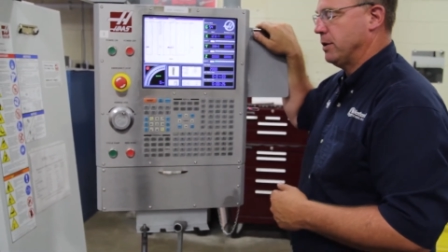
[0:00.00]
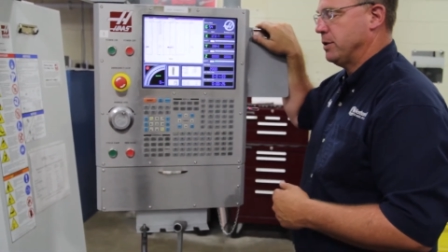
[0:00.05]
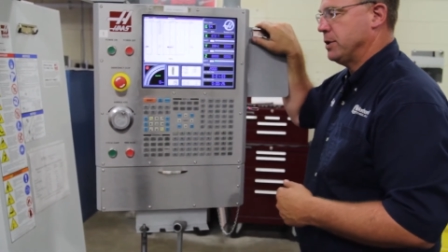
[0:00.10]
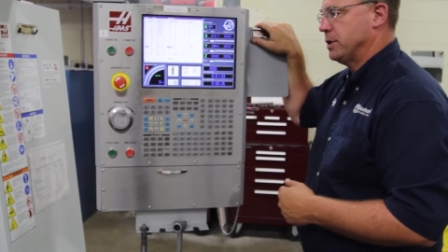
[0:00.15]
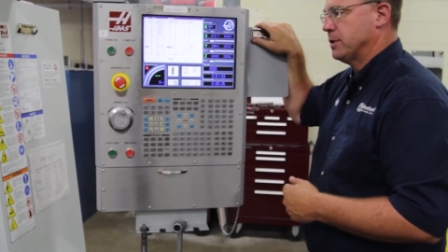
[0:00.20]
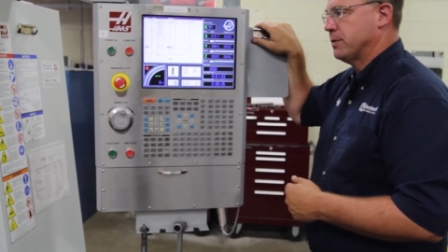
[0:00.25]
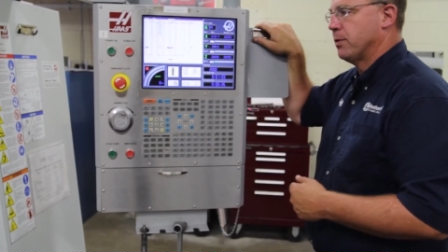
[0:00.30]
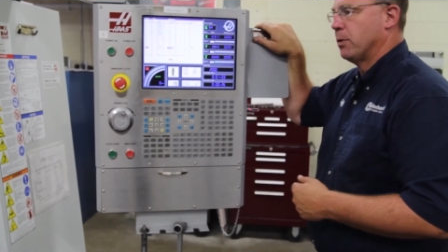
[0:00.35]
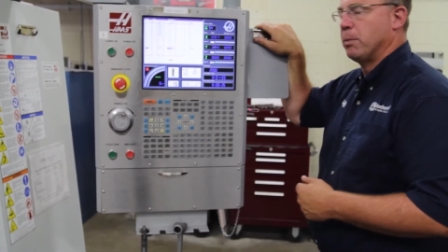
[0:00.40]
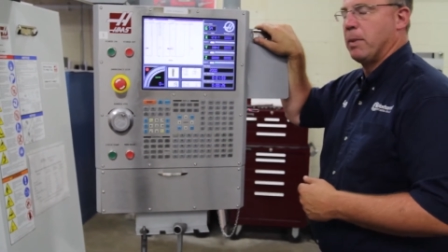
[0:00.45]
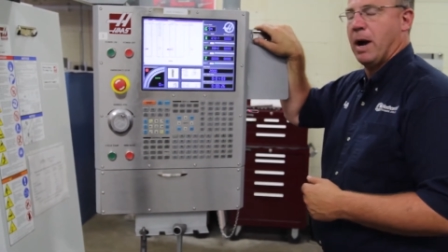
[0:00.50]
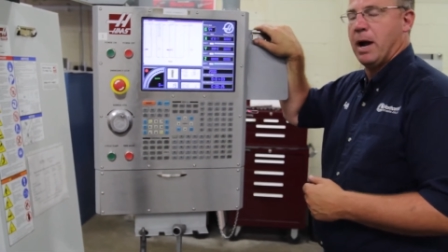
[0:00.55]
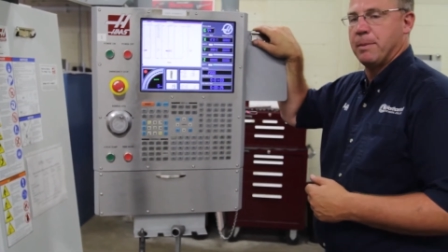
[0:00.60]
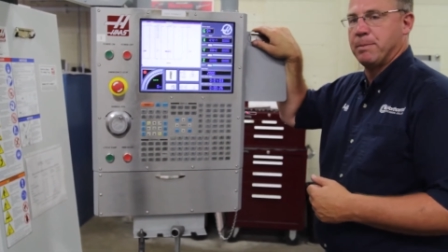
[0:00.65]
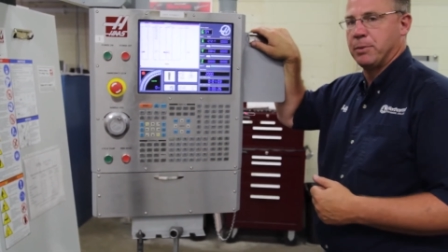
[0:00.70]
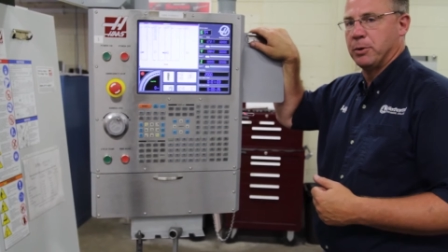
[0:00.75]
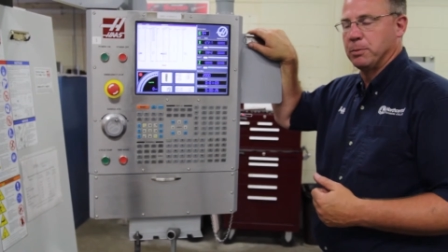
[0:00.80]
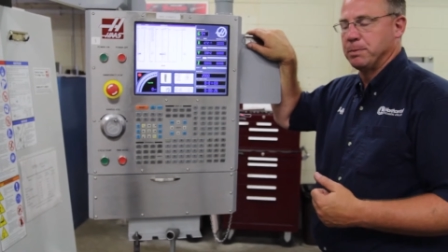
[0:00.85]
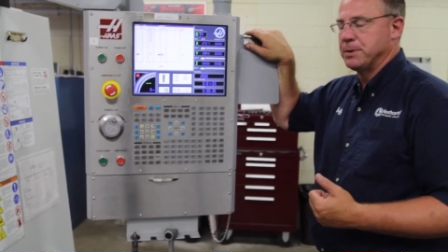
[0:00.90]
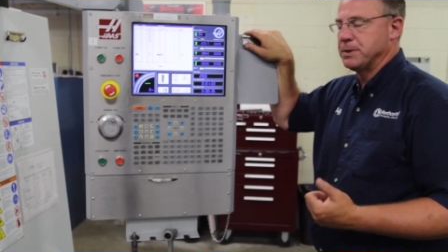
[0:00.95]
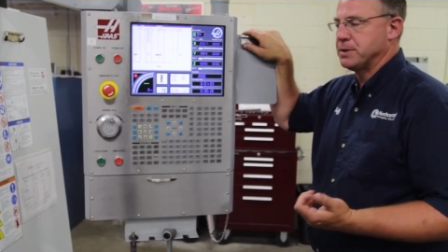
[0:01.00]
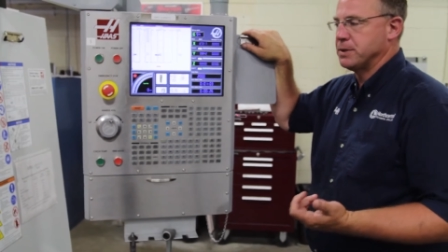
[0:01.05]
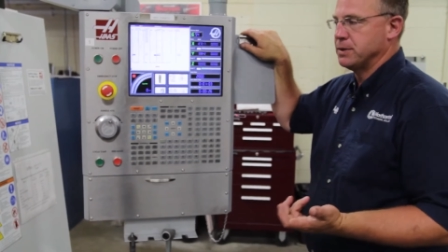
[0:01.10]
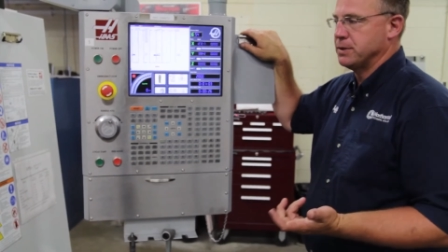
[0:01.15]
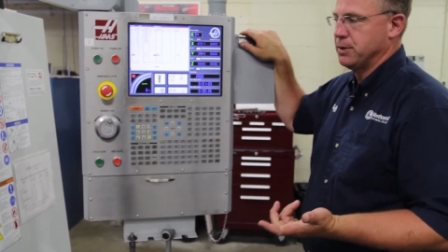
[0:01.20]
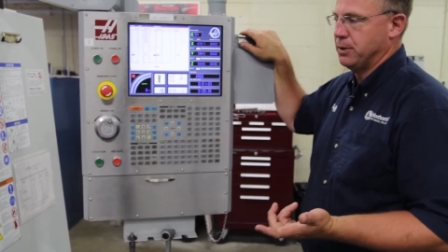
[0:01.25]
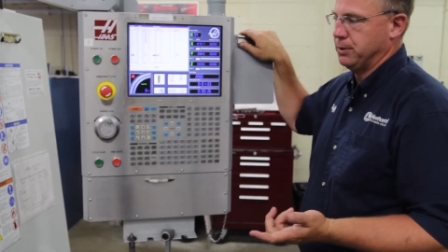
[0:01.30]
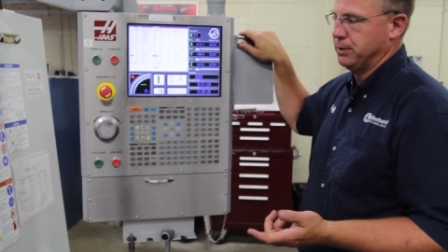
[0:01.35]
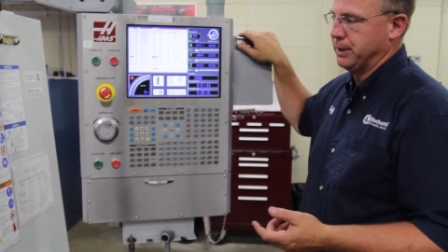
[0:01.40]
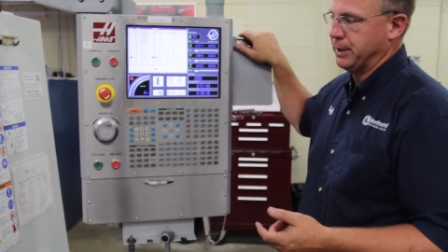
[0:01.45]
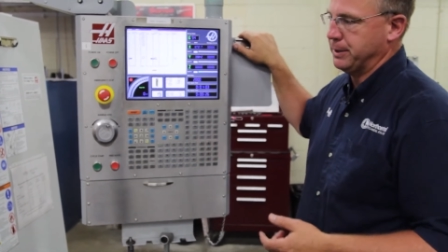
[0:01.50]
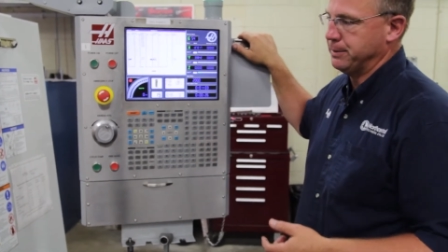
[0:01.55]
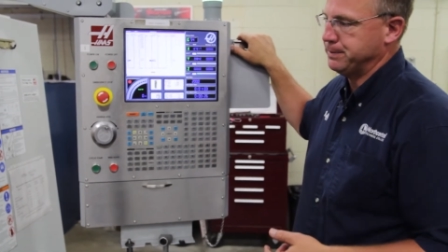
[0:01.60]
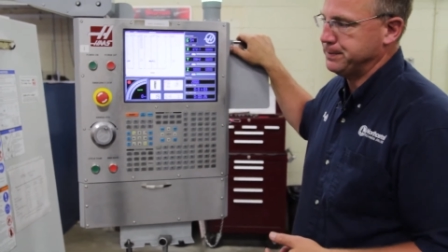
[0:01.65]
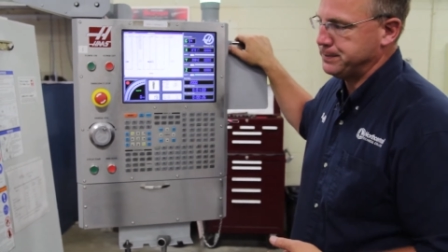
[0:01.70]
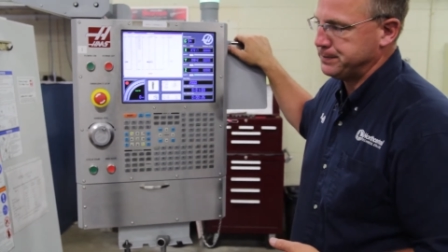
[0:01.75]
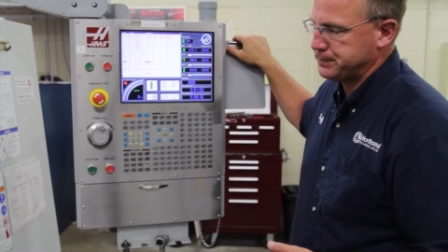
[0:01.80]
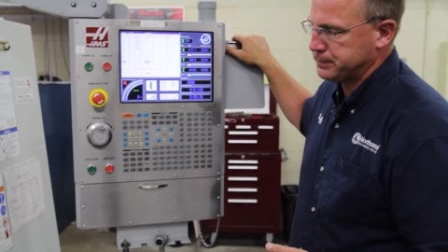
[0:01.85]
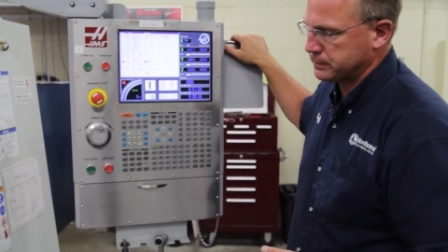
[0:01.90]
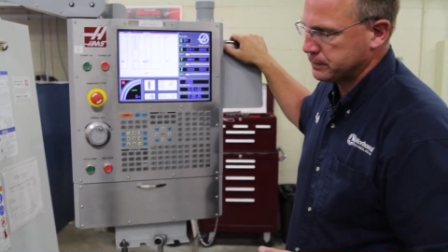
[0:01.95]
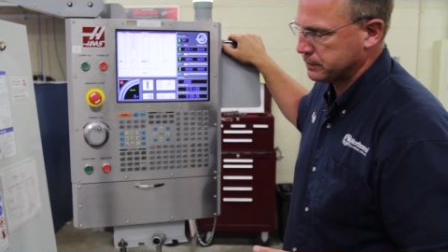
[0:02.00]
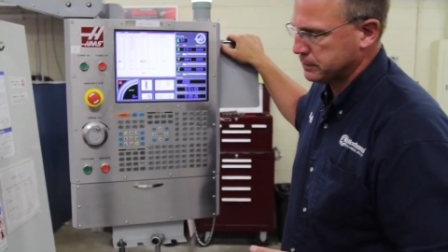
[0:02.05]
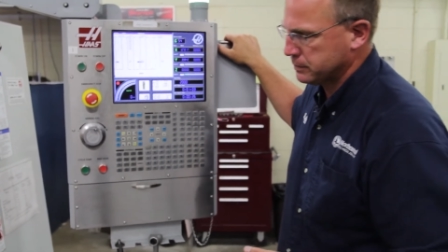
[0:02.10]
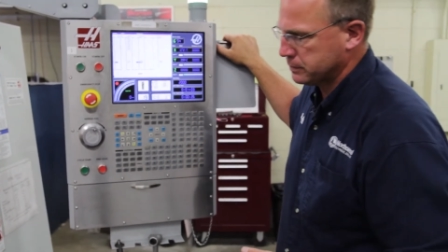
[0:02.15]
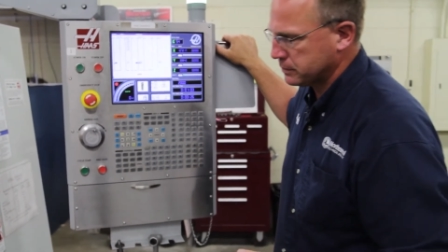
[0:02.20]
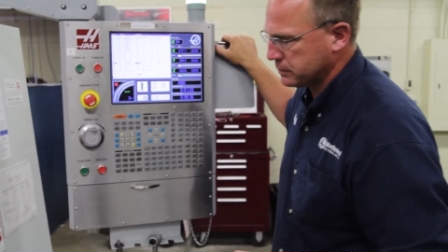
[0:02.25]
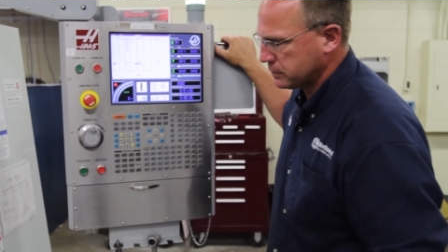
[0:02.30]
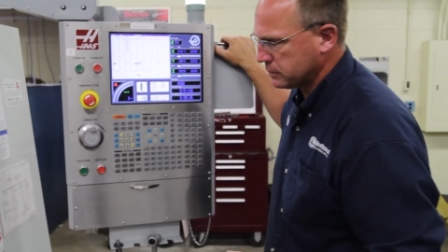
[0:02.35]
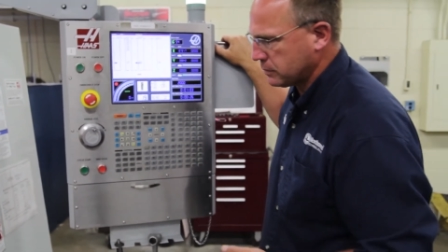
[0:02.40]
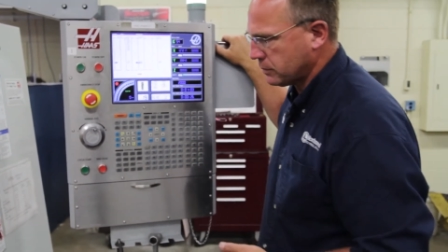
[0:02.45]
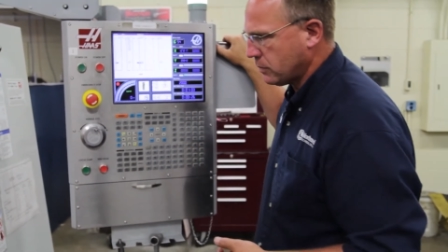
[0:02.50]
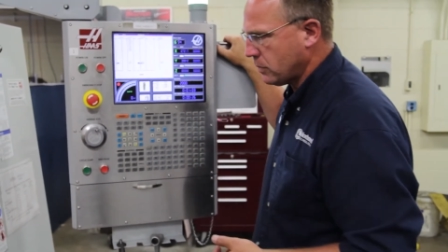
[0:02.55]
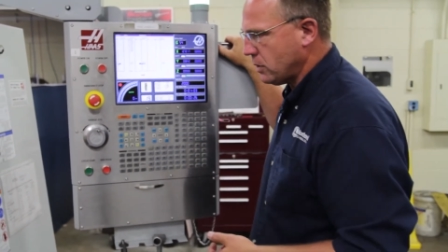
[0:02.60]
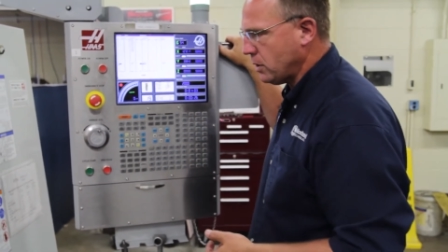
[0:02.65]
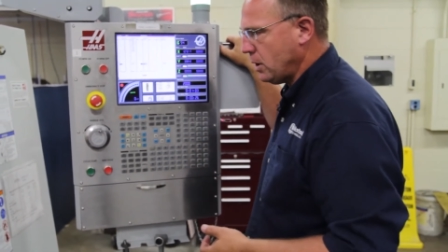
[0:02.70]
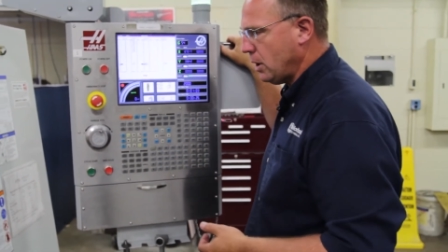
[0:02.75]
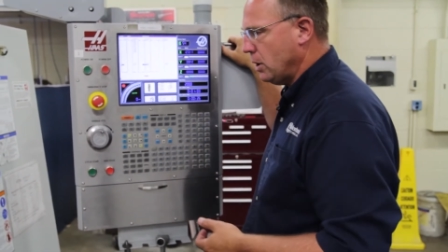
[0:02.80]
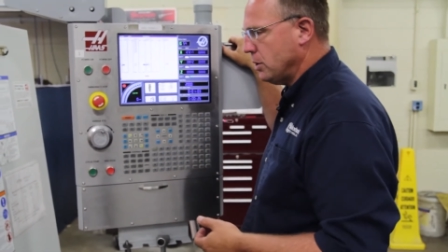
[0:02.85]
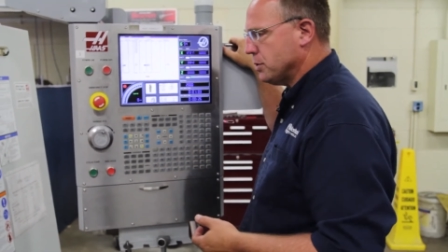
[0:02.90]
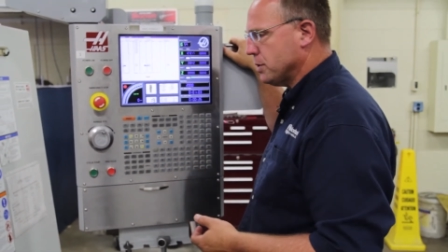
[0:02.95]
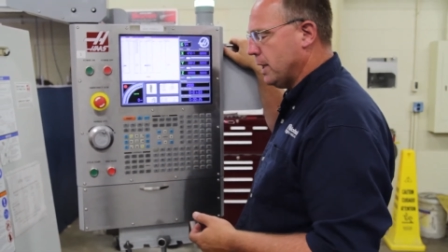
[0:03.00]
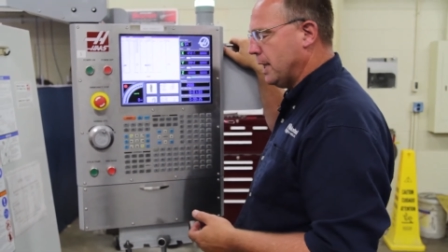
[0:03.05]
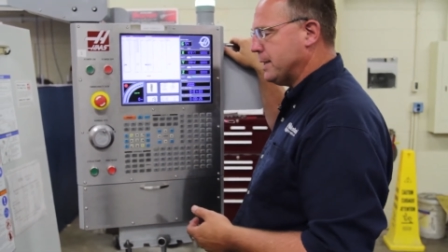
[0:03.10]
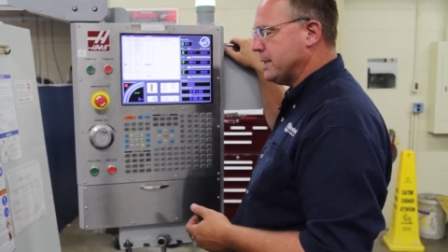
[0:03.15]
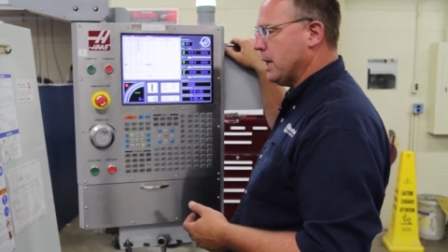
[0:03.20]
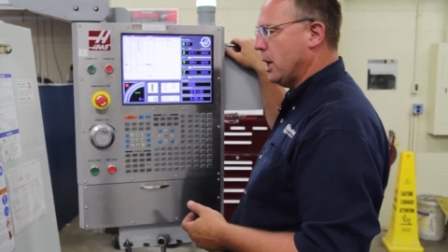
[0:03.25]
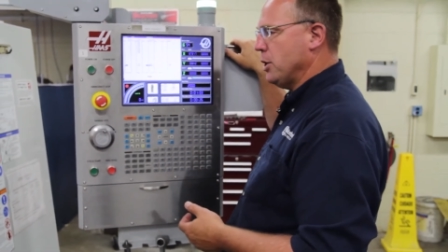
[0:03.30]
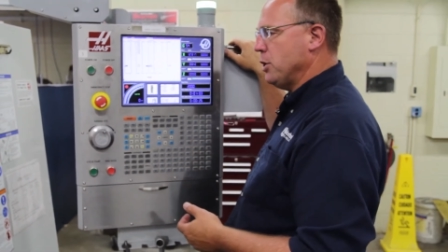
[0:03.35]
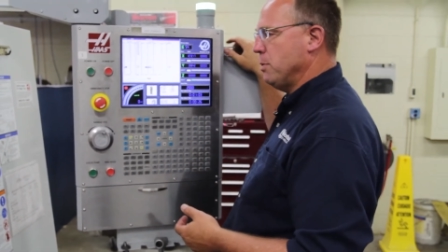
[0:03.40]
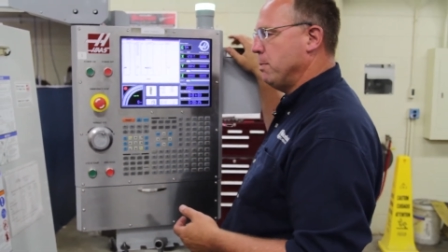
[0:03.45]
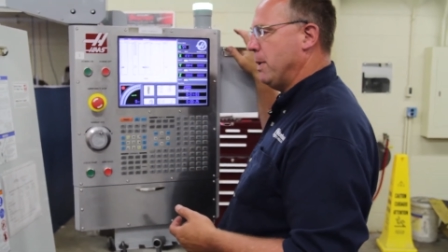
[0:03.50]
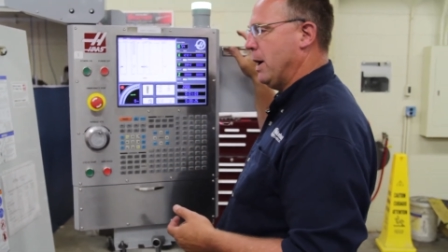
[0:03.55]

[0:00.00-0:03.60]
just for my purposes only. So that's how you